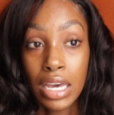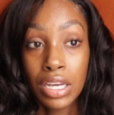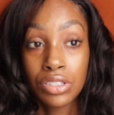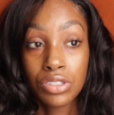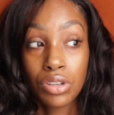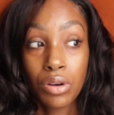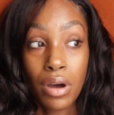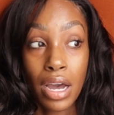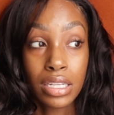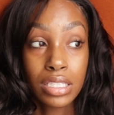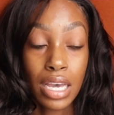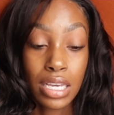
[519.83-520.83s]
And so
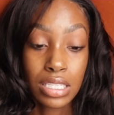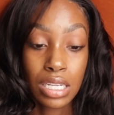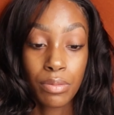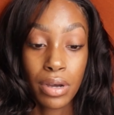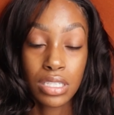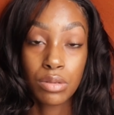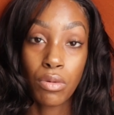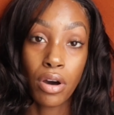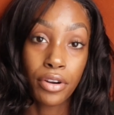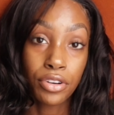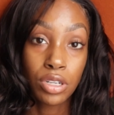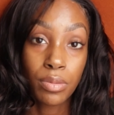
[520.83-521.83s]
I texted my
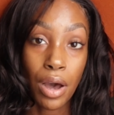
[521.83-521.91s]
small group.